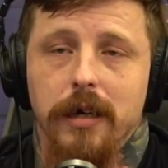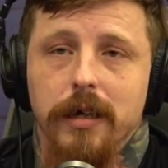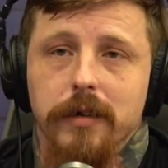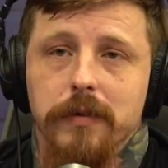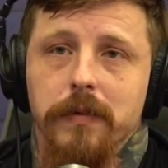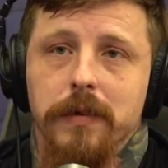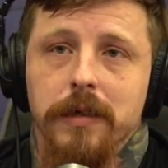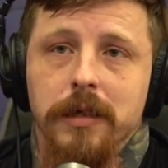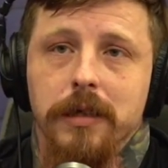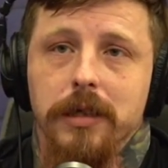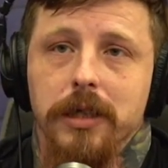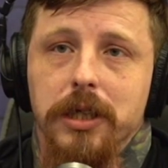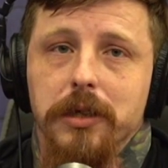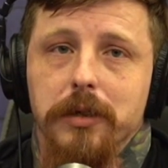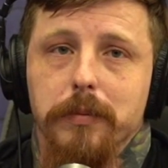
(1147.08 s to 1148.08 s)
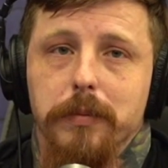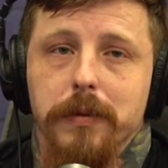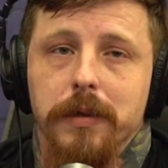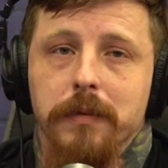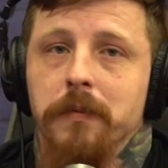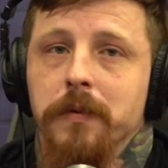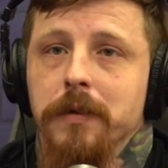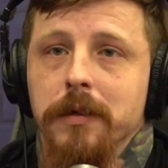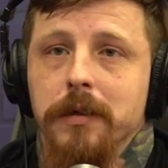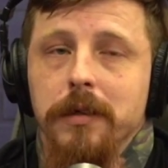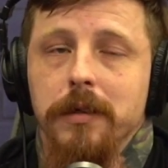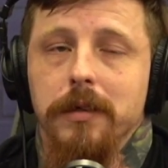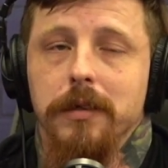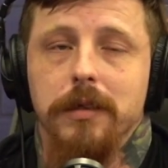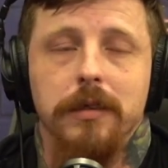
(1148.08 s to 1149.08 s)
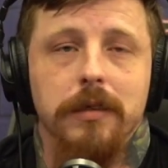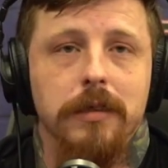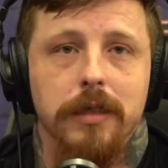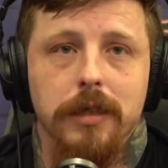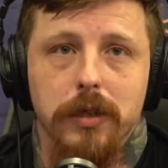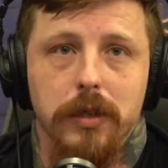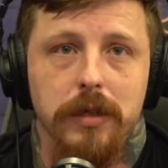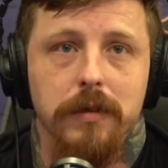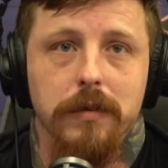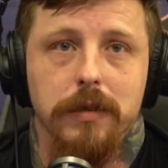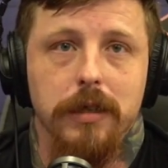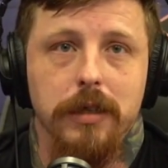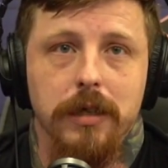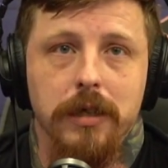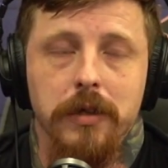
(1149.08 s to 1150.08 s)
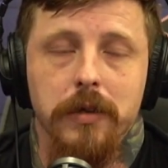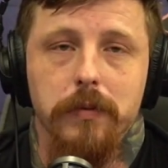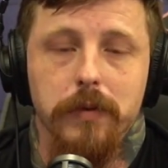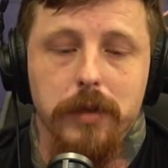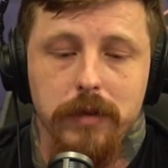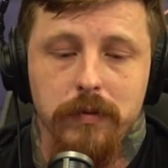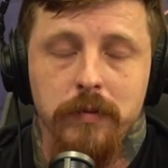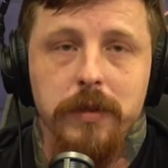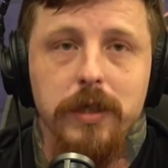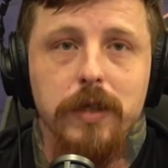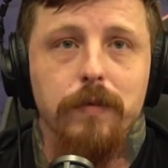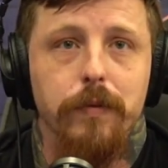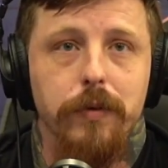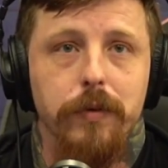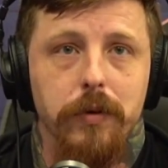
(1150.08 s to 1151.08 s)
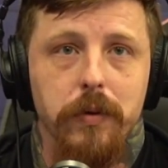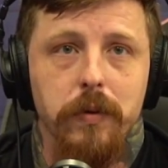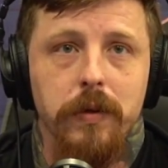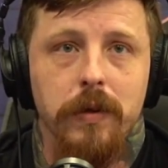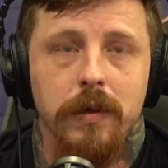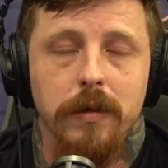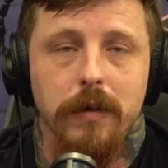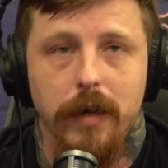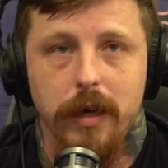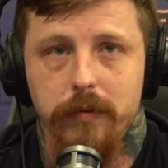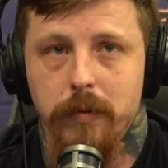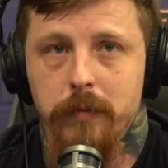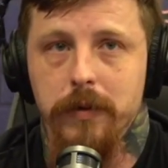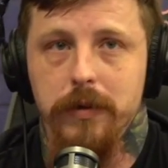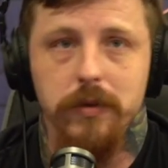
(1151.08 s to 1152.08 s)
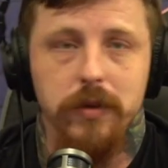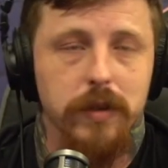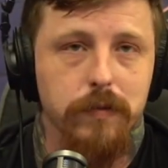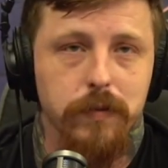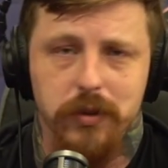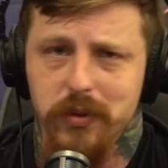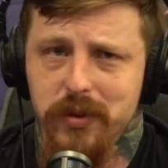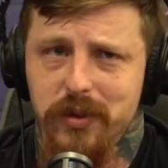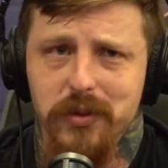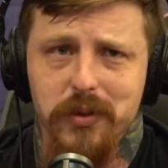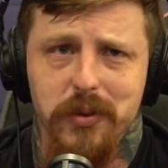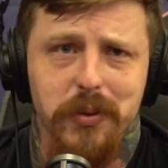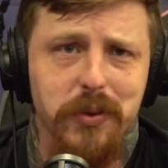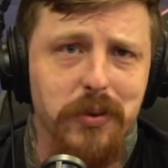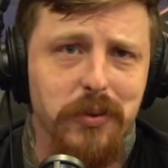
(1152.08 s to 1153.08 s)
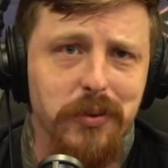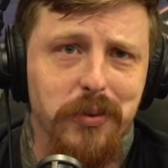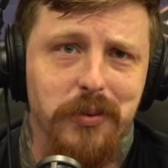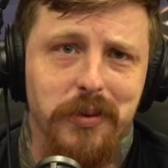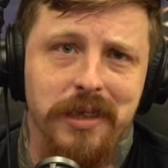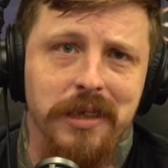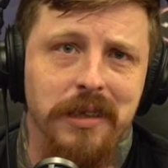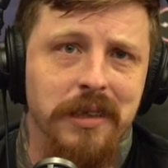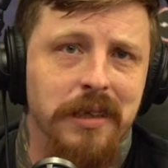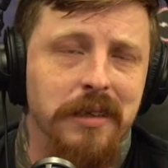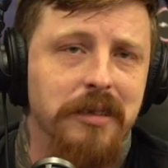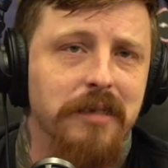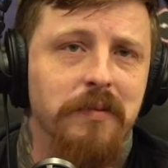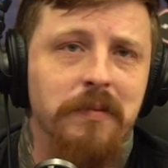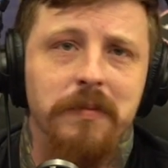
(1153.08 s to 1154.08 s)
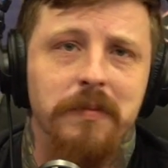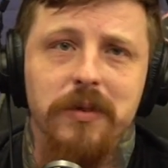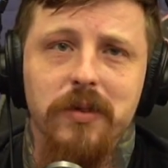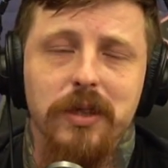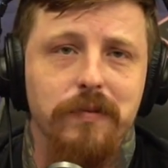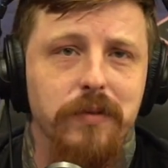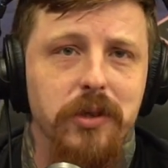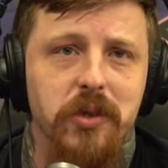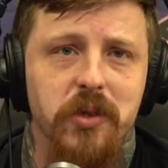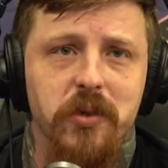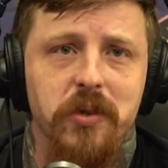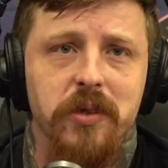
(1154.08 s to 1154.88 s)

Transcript: I don't think it should have been one of these like deals. Like give him his feud, have him lose the feud. Do it the old school way. Have him lose the feud,